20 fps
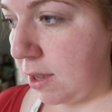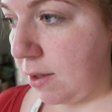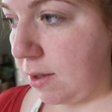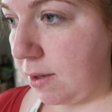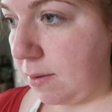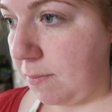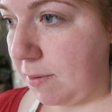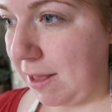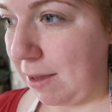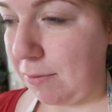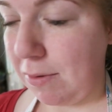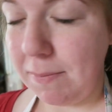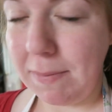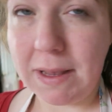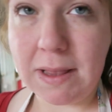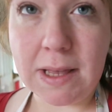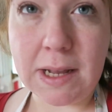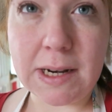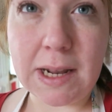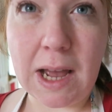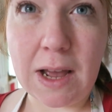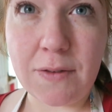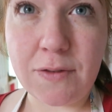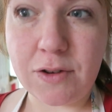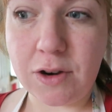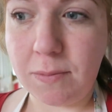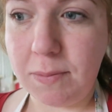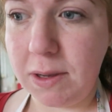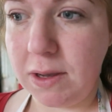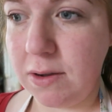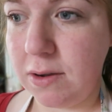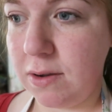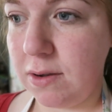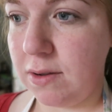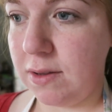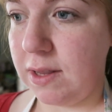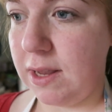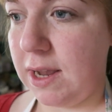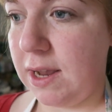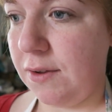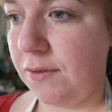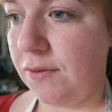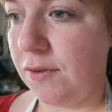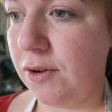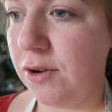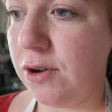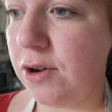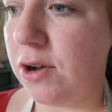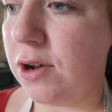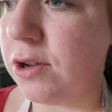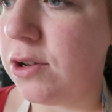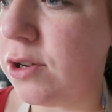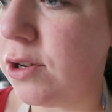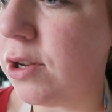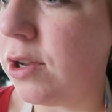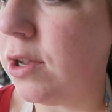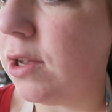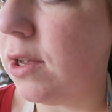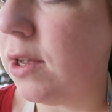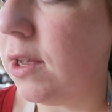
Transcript: but I will make that after because I forgot.